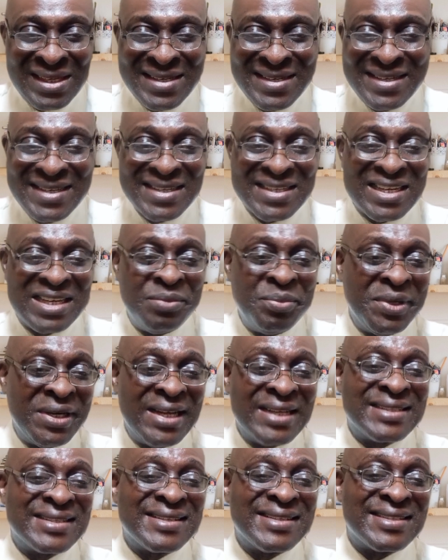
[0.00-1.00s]

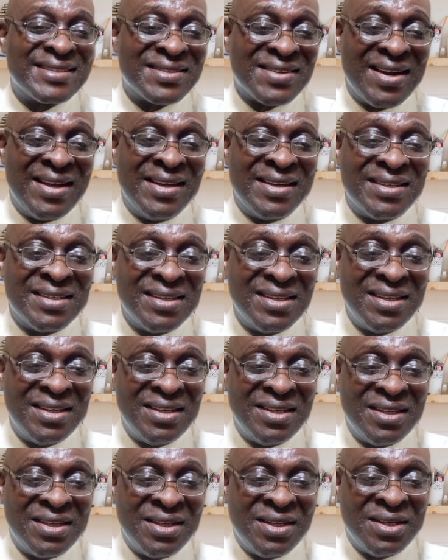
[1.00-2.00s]
discriminatory trade.
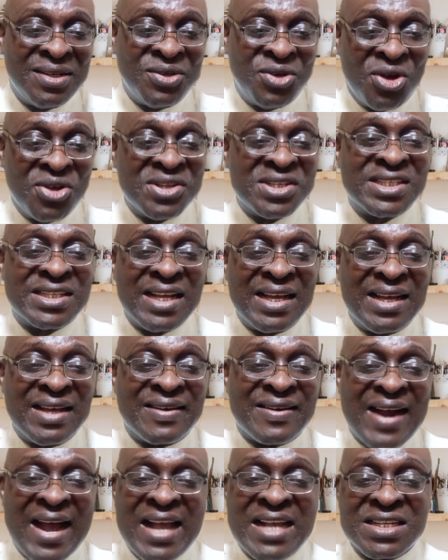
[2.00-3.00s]
Don't
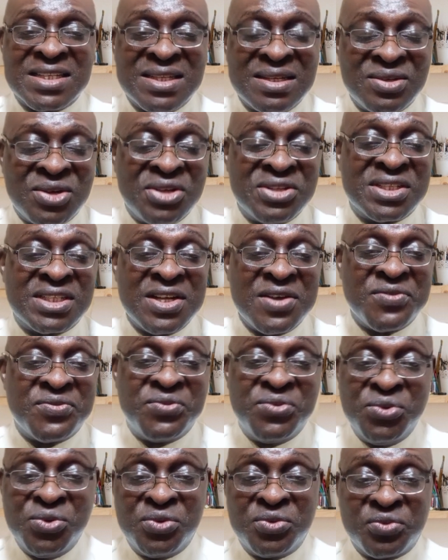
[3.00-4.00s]
sell rice, don't sell
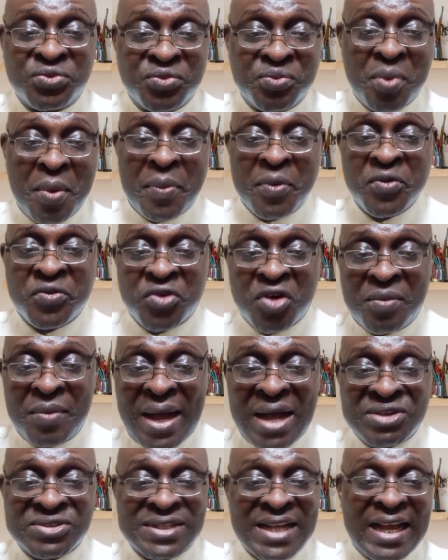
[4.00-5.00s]
food for people from
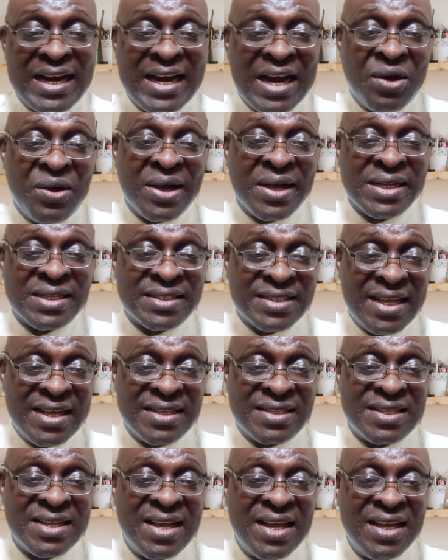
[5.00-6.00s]
outside our
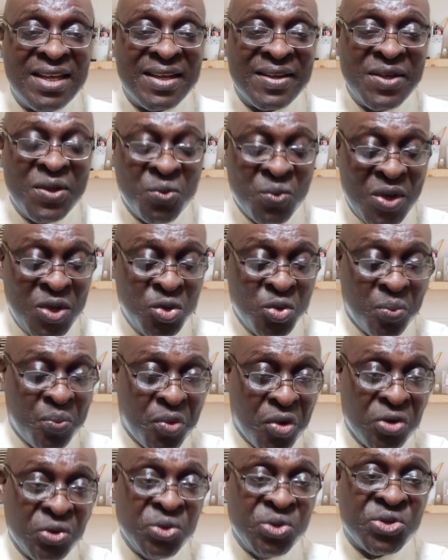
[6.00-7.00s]
state. When you
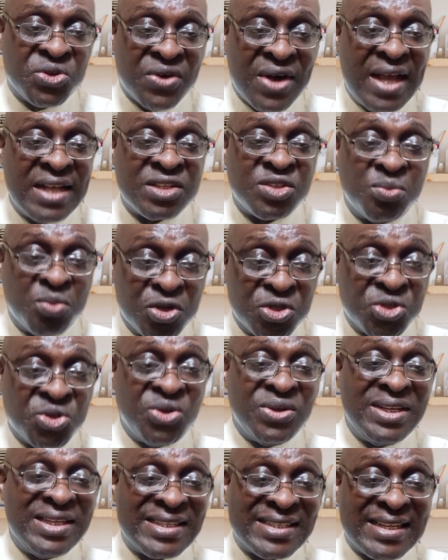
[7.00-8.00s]
produce rice, you must
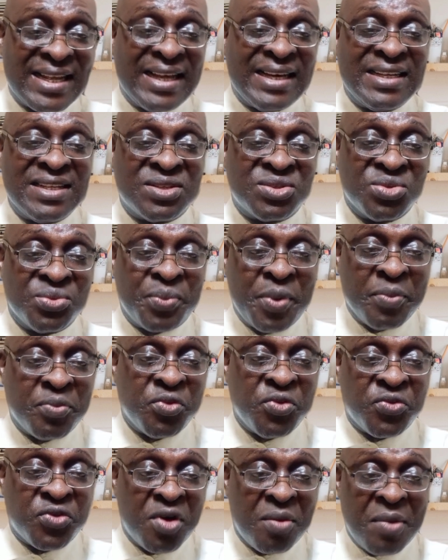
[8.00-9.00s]
only sell it to
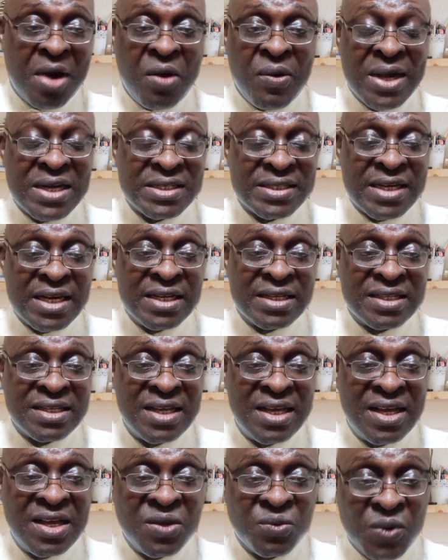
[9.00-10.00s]
people from our state.
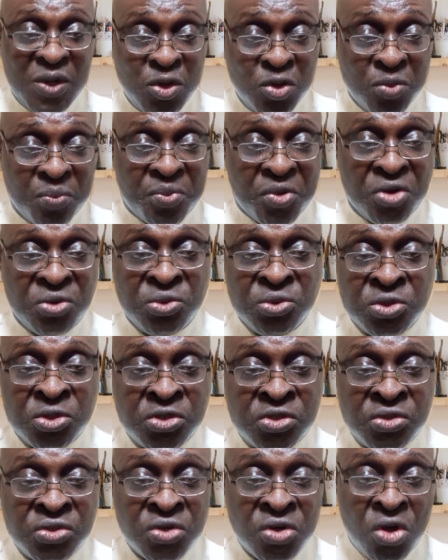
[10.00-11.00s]
When you
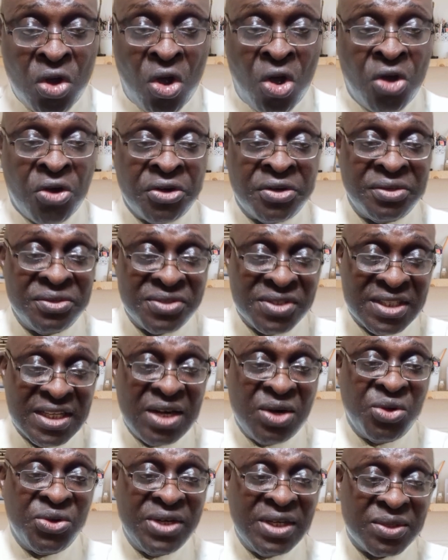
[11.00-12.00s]
produce corn,
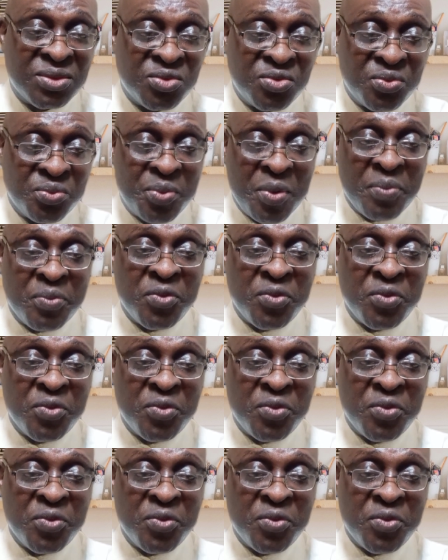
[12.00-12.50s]
sell only to